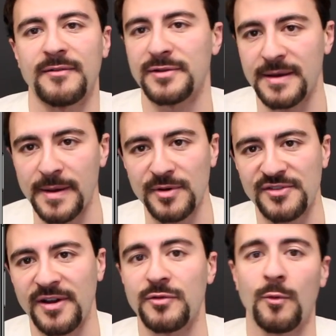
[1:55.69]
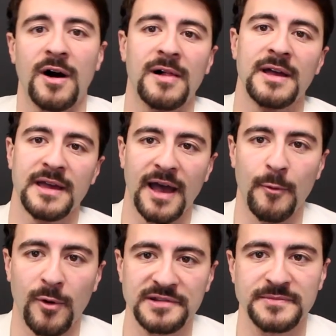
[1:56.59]
Every time I push off the wall,
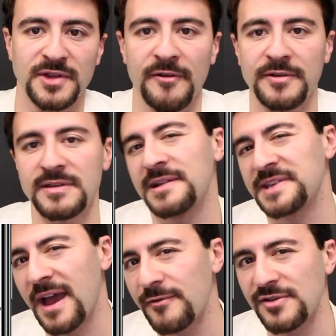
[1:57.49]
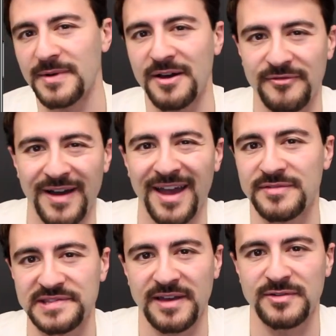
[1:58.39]
I work some dolphin kicks. I average about
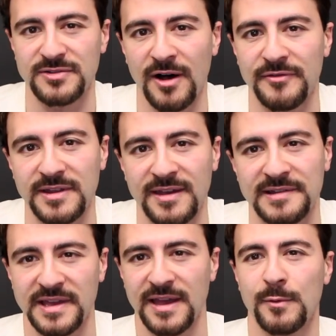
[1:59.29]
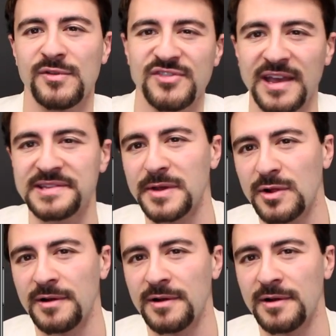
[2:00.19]
5 to 7 dolphin kicks, which takes me